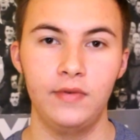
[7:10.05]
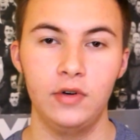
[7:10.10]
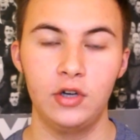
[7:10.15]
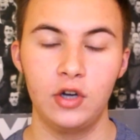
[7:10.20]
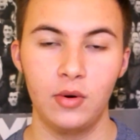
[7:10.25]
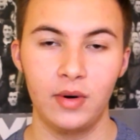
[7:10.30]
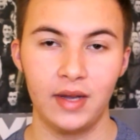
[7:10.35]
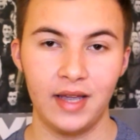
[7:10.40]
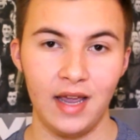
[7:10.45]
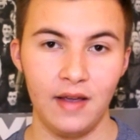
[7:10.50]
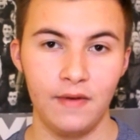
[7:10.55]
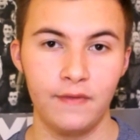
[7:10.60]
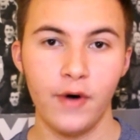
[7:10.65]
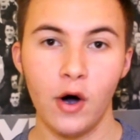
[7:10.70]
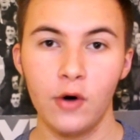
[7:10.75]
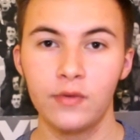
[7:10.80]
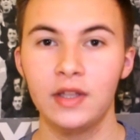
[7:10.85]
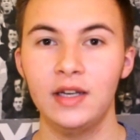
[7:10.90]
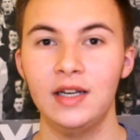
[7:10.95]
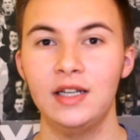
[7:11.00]
If you do want to get
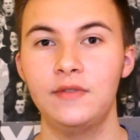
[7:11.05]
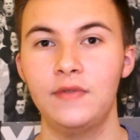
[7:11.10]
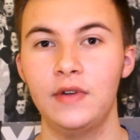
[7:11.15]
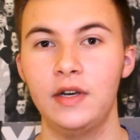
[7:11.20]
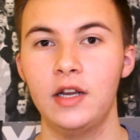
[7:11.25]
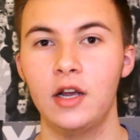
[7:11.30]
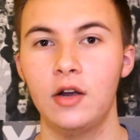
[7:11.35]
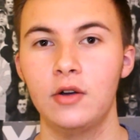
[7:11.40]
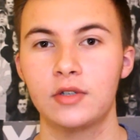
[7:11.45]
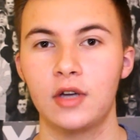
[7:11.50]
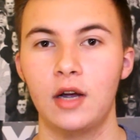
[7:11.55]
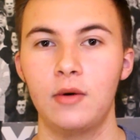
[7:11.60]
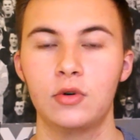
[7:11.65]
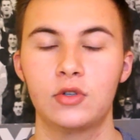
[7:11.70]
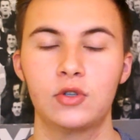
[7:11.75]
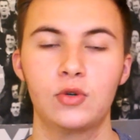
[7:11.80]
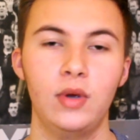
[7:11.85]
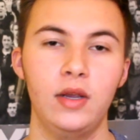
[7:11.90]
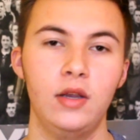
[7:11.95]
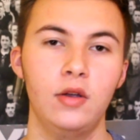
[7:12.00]
involved in these videos, I
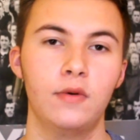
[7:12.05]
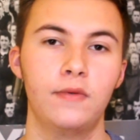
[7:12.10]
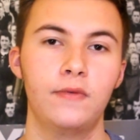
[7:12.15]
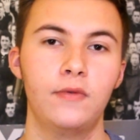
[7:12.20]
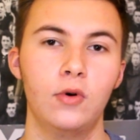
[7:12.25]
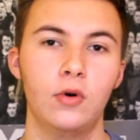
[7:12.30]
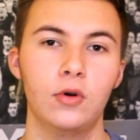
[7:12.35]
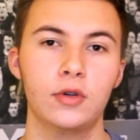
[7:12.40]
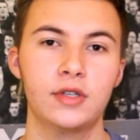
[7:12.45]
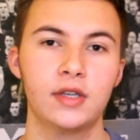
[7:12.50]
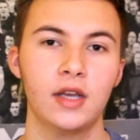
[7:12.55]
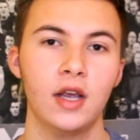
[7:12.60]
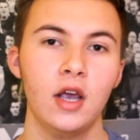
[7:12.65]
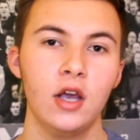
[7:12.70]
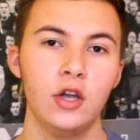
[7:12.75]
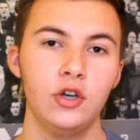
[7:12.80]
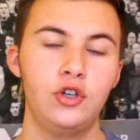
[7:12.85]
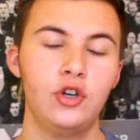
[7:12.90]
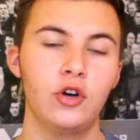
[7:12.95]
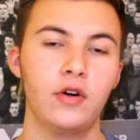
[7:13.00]
will tweet your thoughts
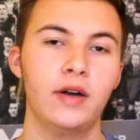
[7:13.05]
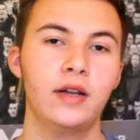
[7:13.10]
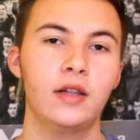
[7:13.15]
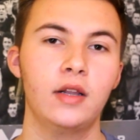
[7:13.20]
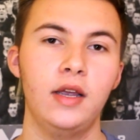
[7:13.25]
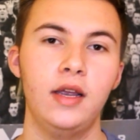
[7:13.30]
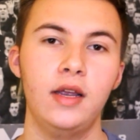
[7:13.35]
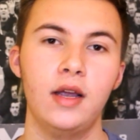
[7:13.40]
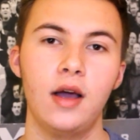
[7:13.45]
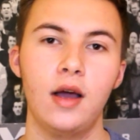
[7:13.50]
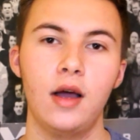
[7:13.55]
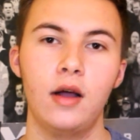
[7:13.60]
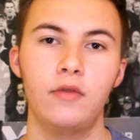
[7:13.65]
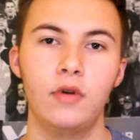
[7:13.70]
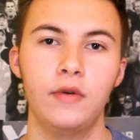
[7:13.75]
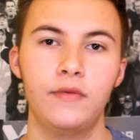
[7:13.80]
during the uh,